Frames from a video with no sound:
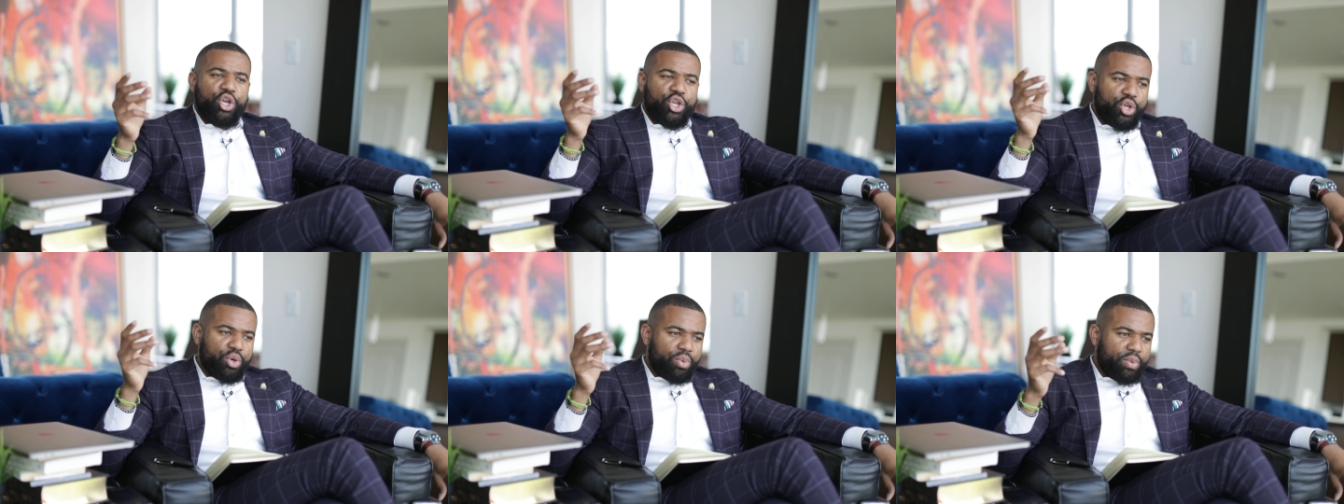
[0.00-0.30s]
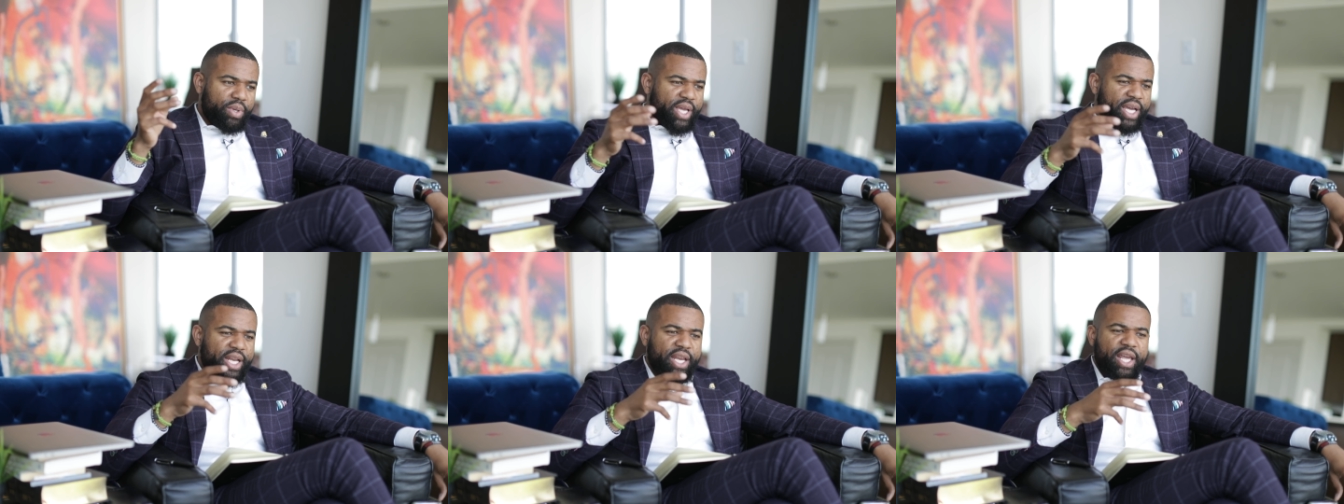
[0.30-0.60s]
You
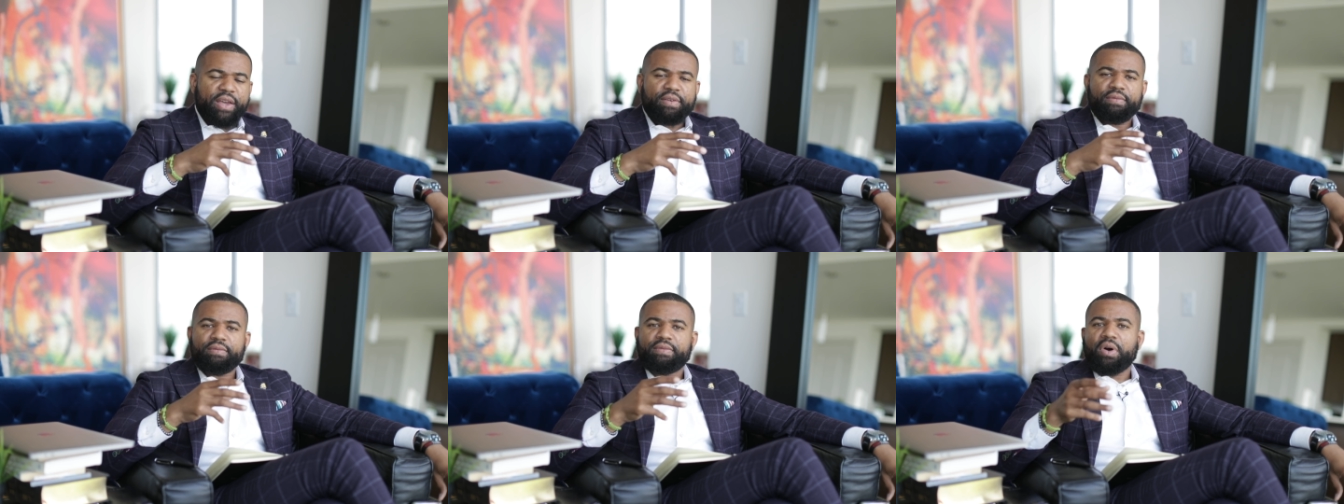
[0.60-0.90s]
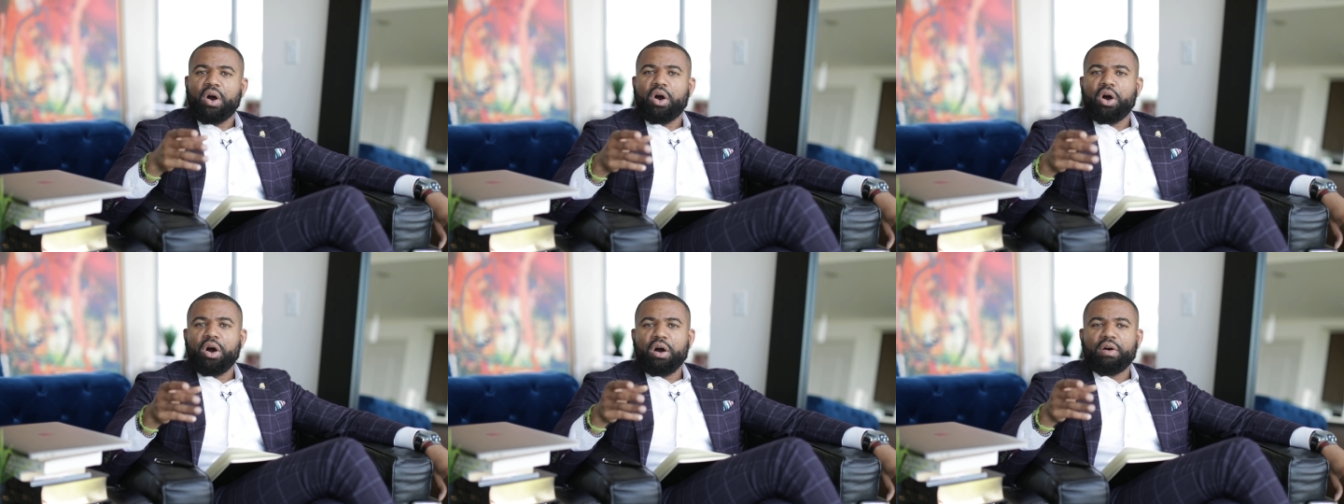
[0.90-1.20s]
get
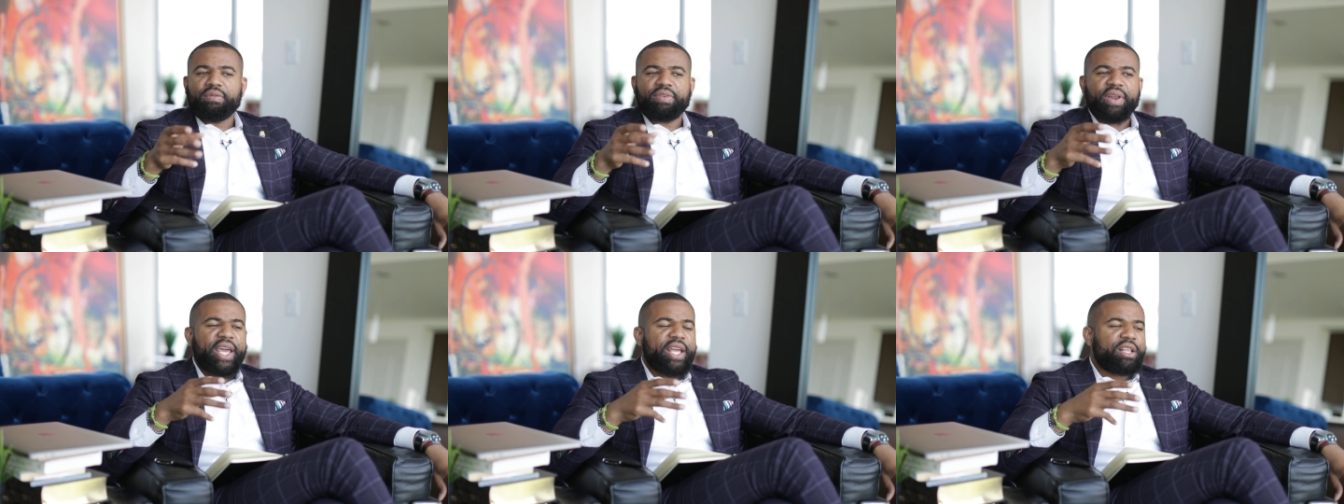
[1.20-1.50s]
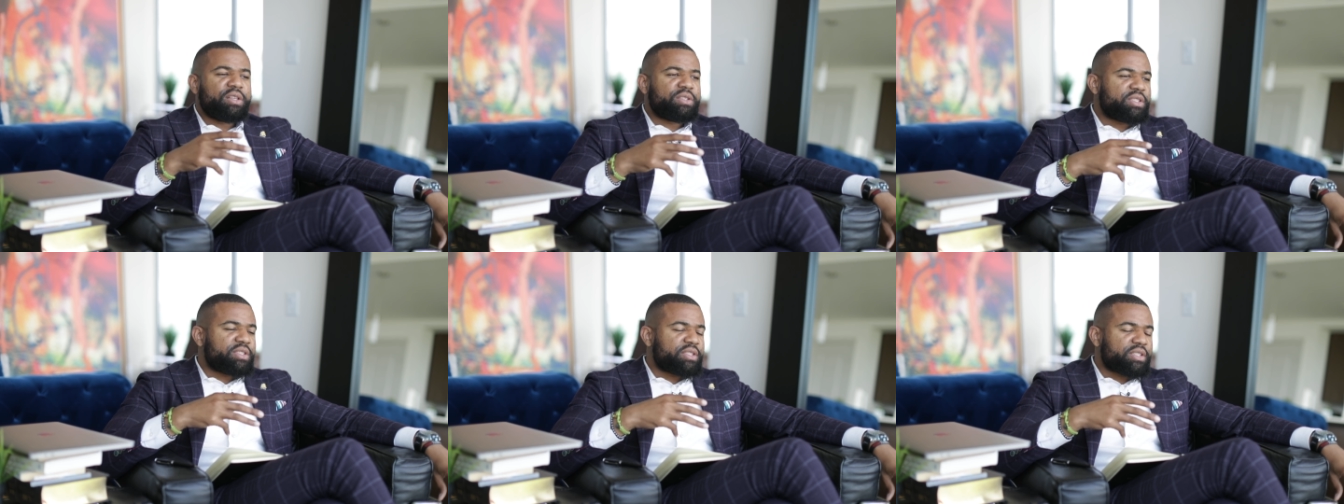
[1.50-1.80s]
involved
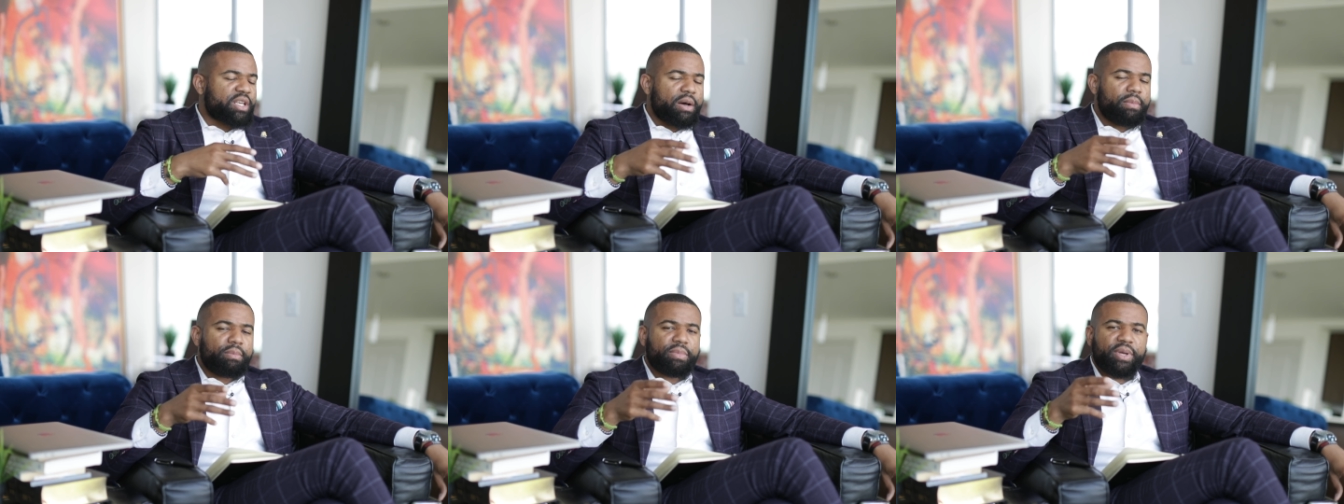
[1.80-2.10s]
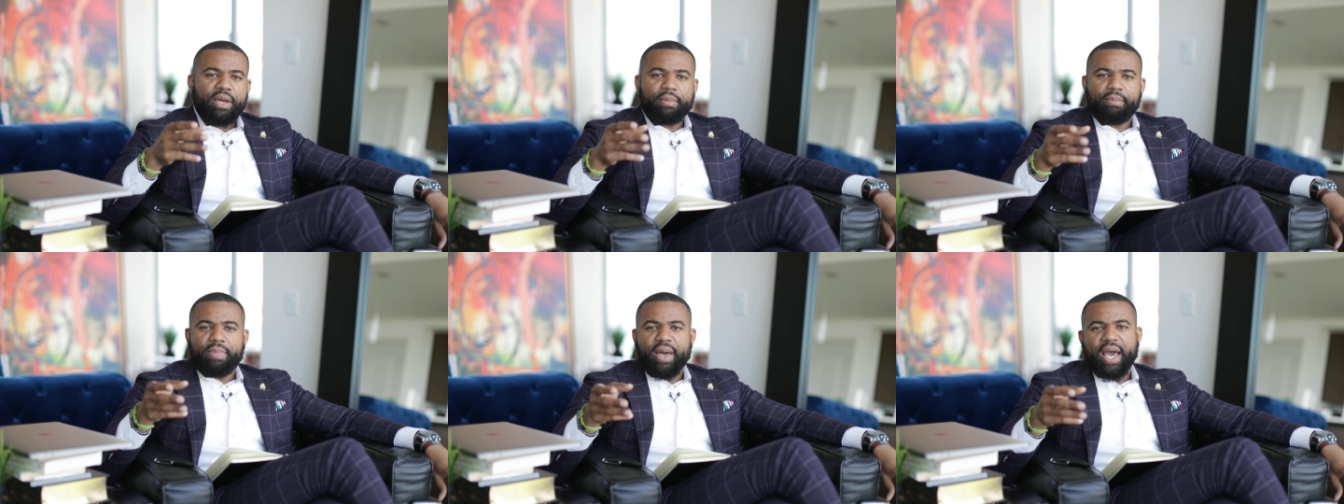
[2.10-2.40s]
in some
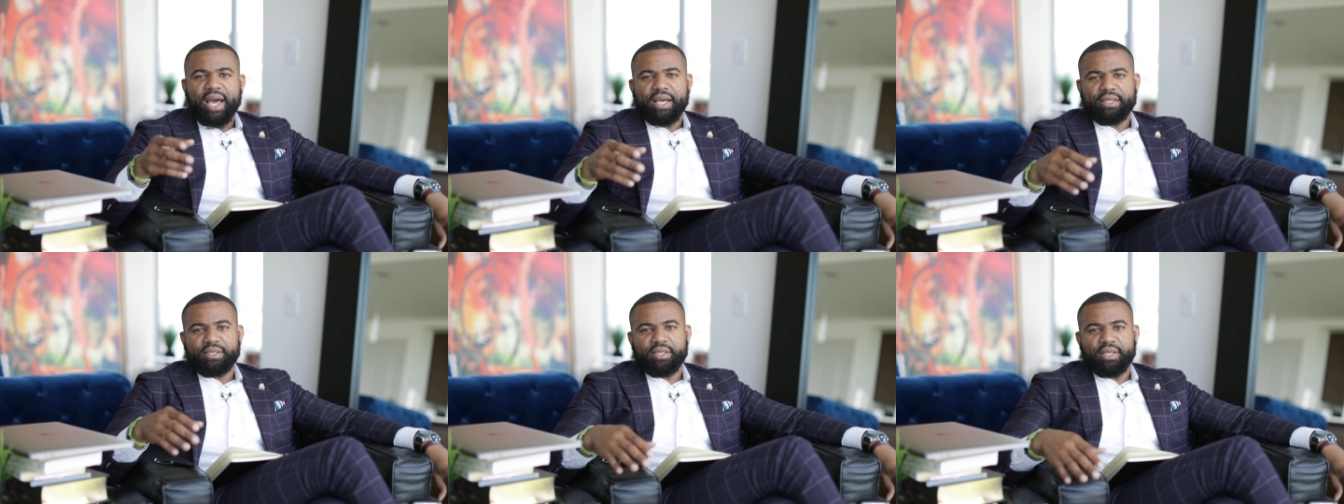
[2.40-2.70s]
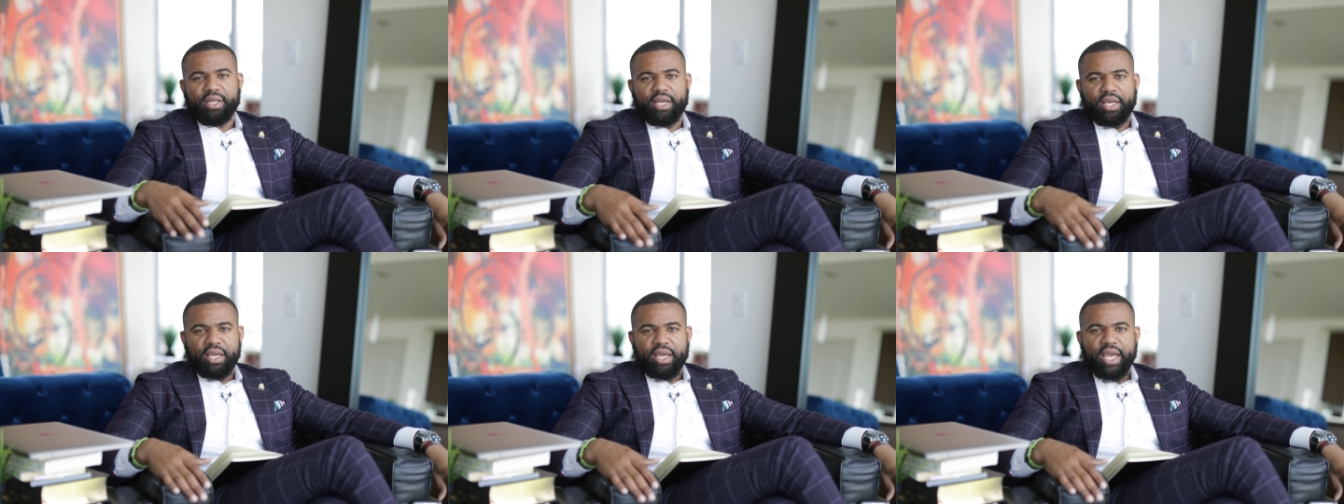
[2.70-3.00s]

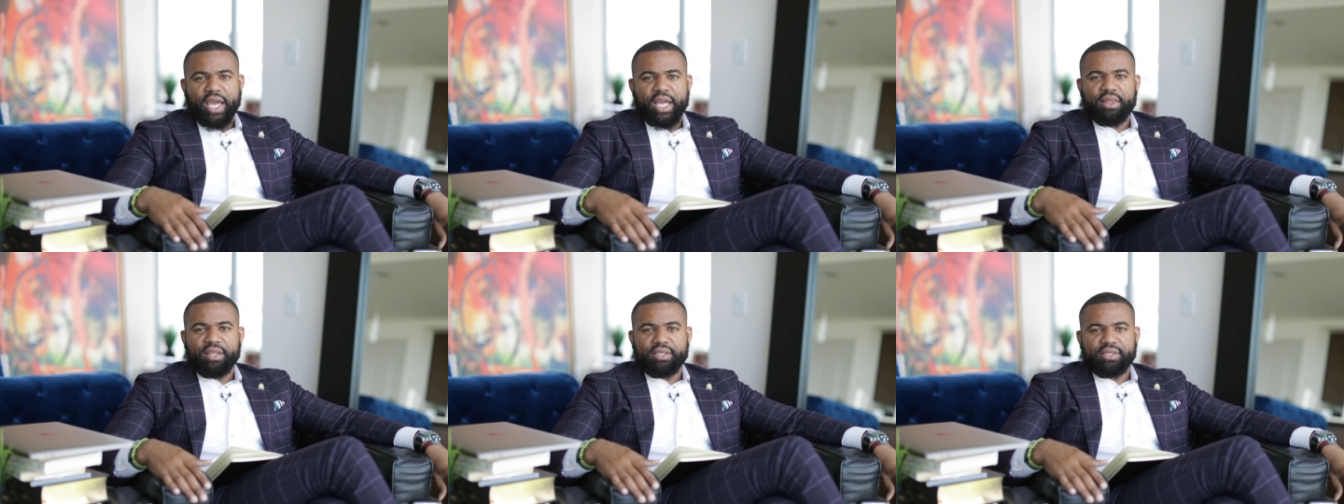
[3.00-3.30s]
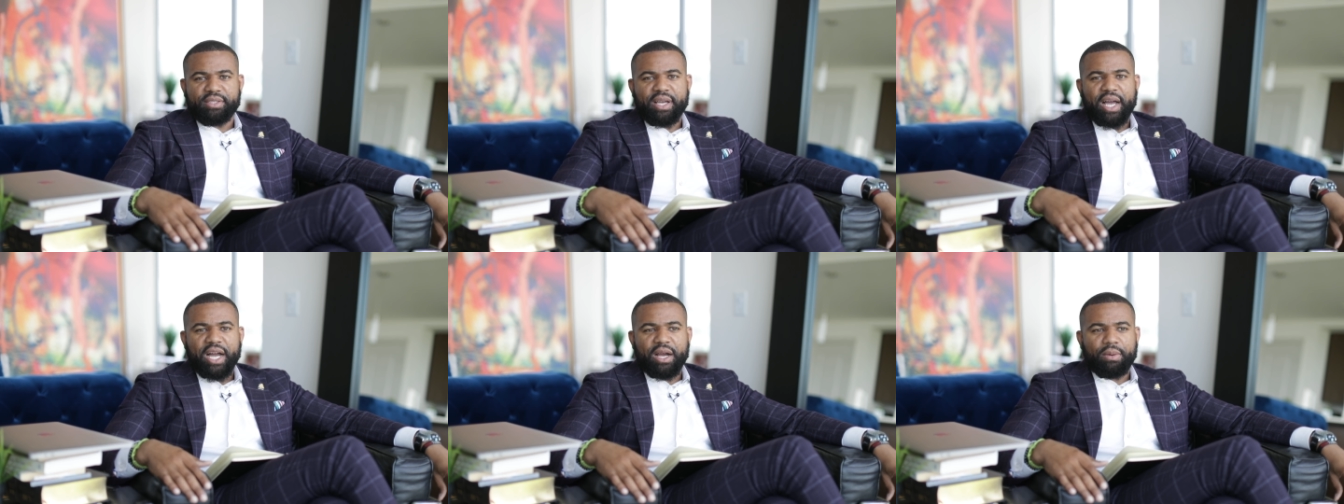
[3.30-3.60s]
capacity in the
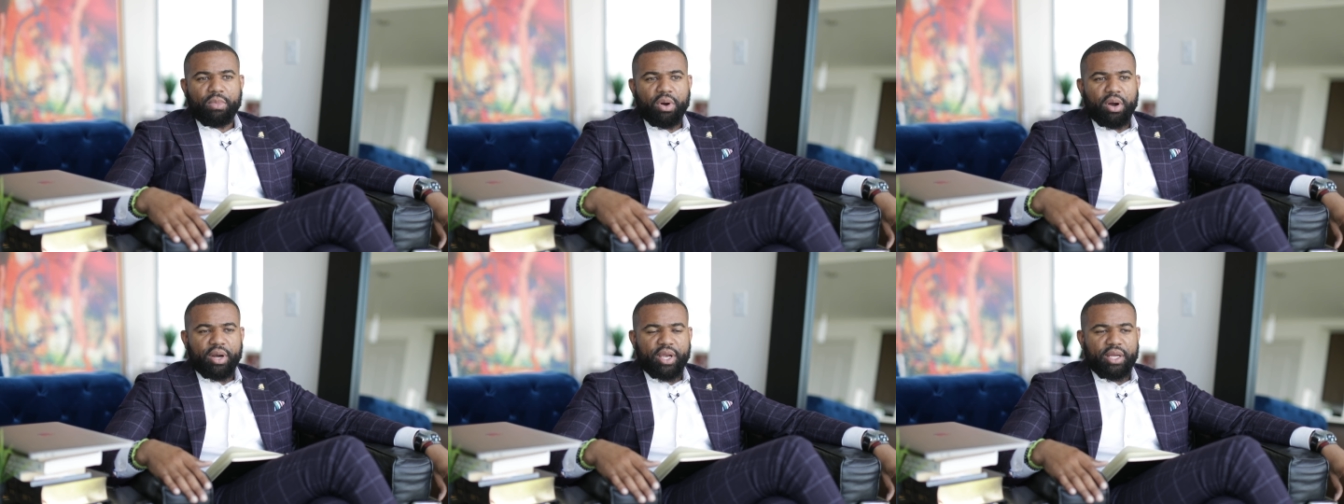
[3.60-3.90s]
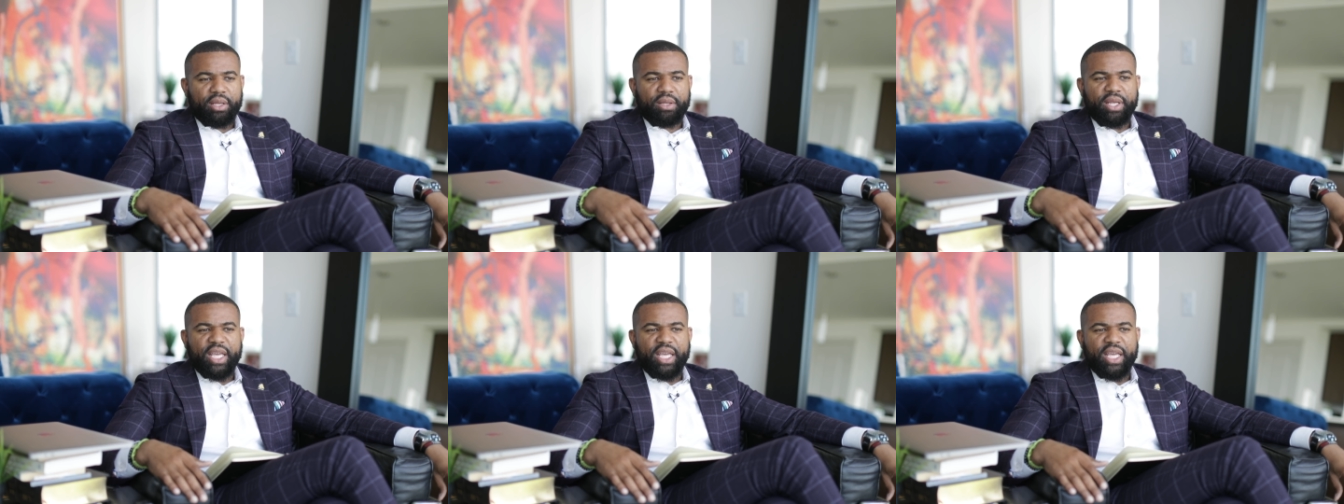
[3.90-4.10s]
stock market,